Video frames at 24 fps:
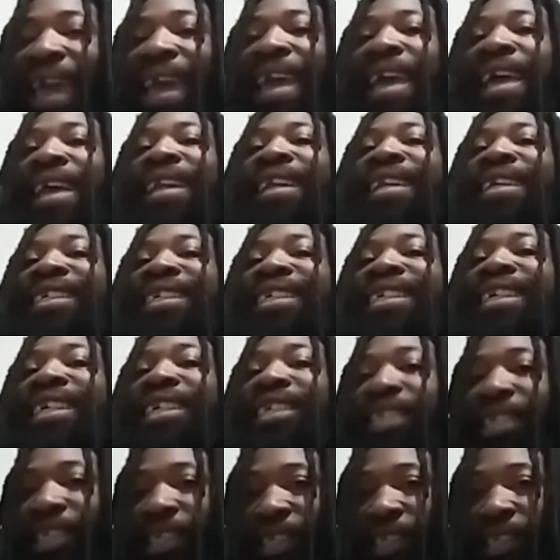and
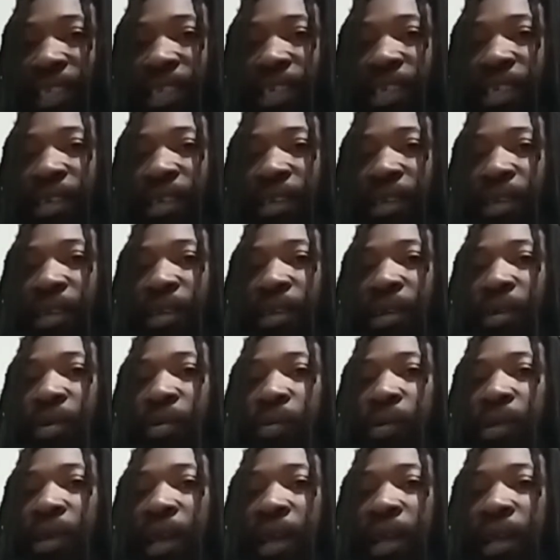diseases.
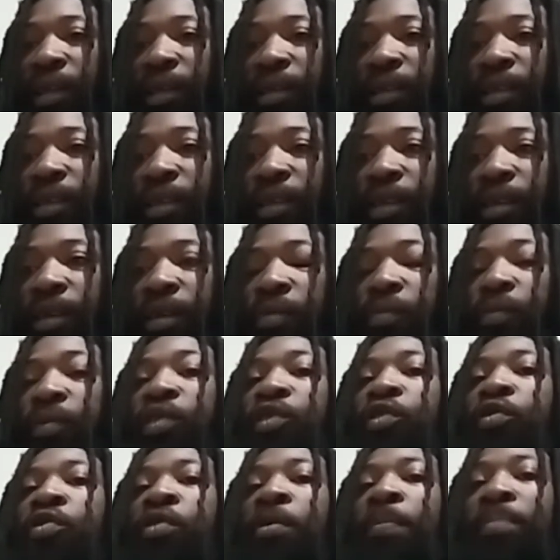Okay,
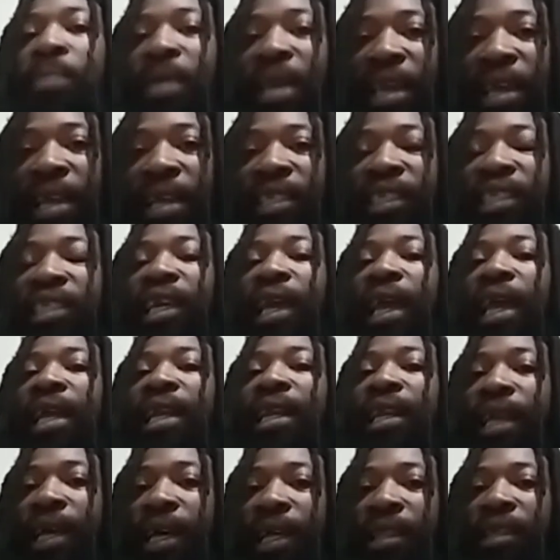with Europeans
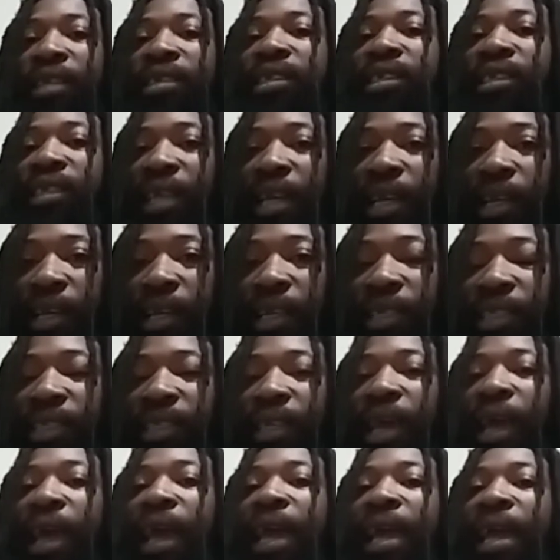came death,
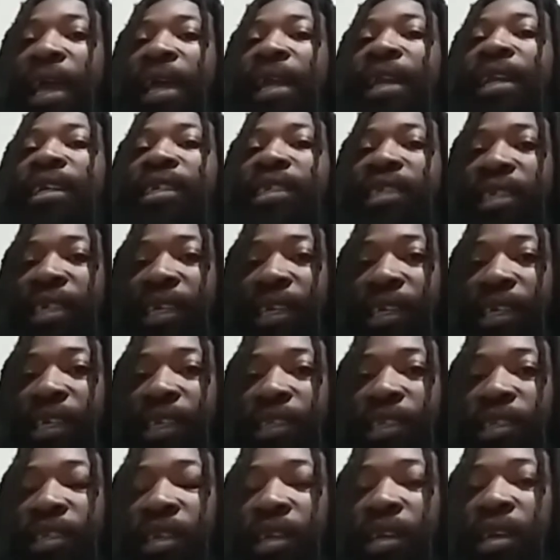sickness, and
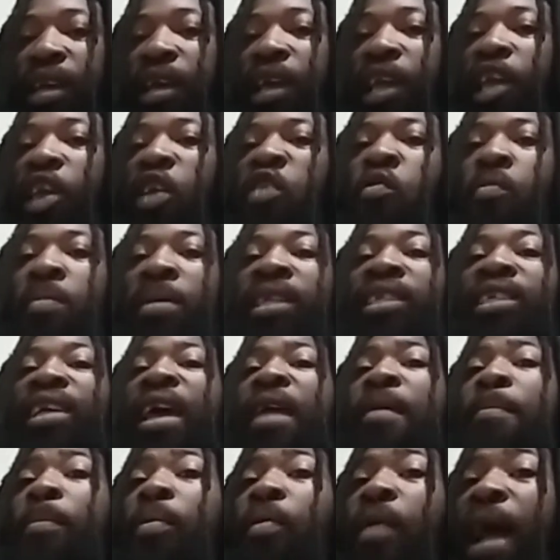disease. Humans and